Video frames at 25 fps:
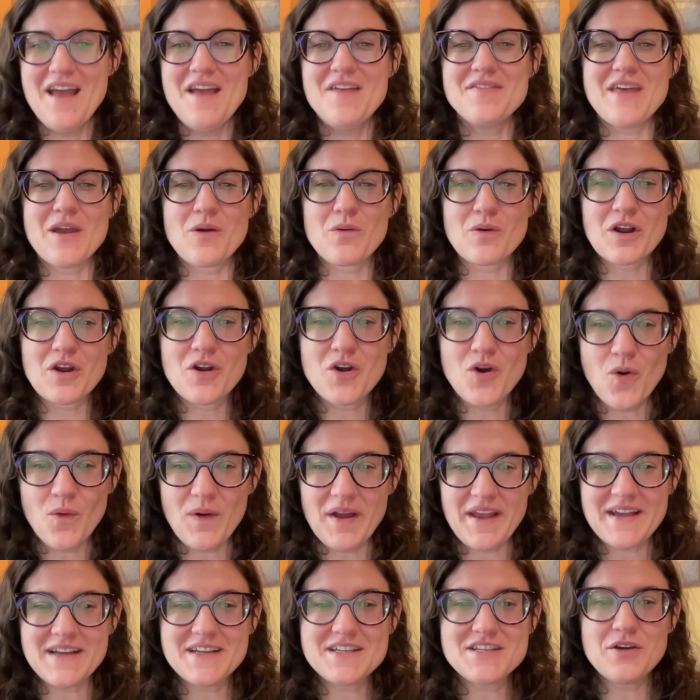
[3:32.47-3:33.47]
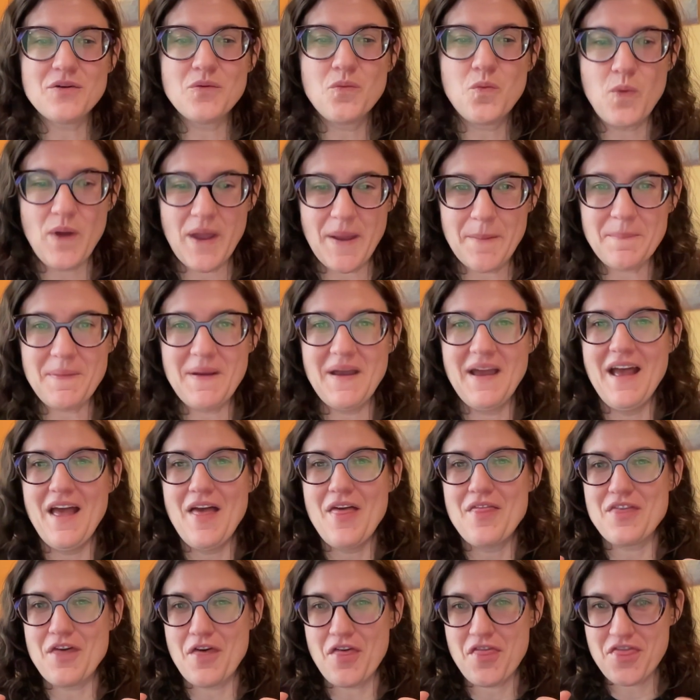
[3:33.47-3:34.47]
They were going to whip
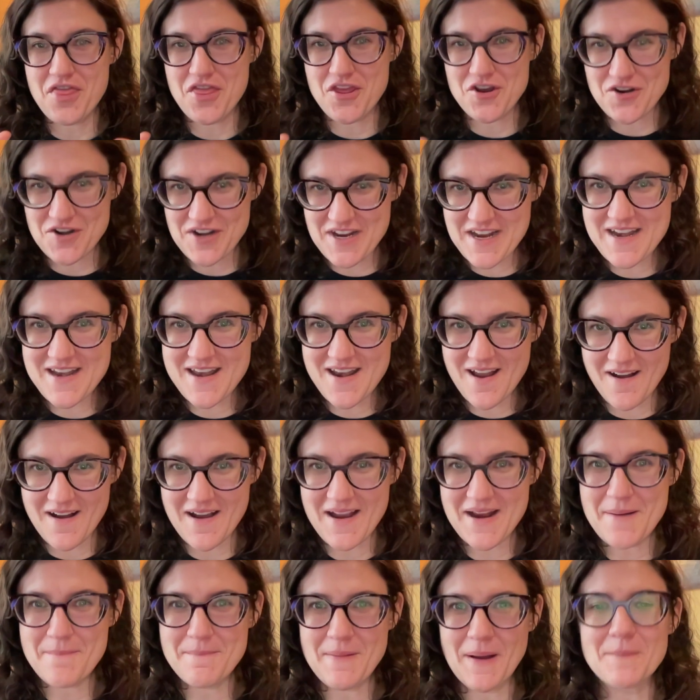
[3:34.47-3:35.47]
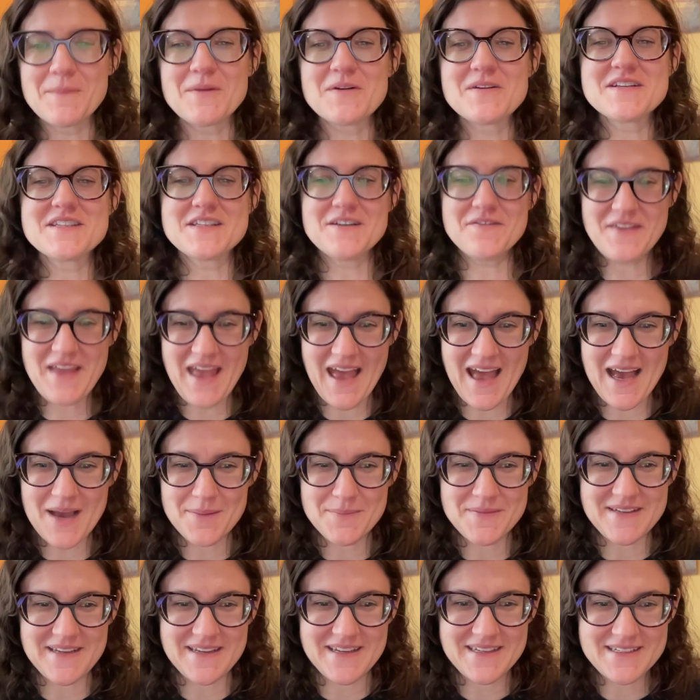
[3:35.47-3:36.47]
the 39 members of
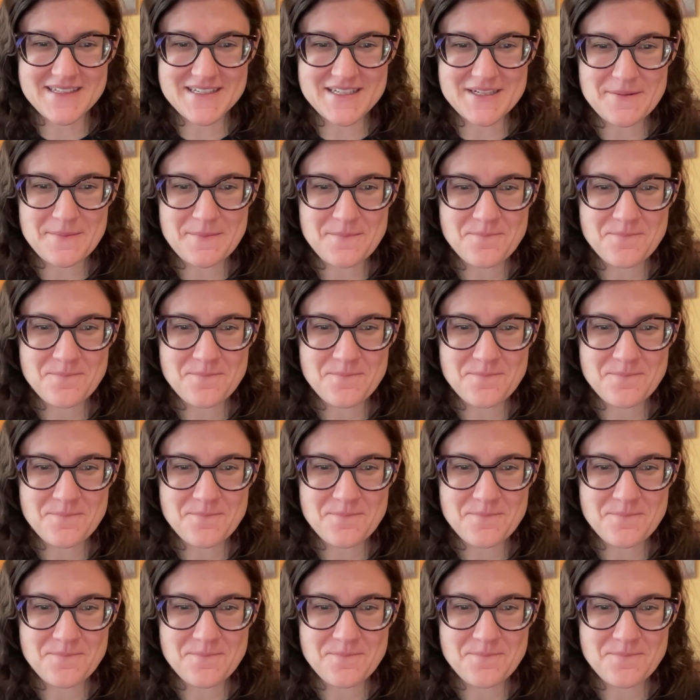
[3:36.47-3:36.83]
cabinet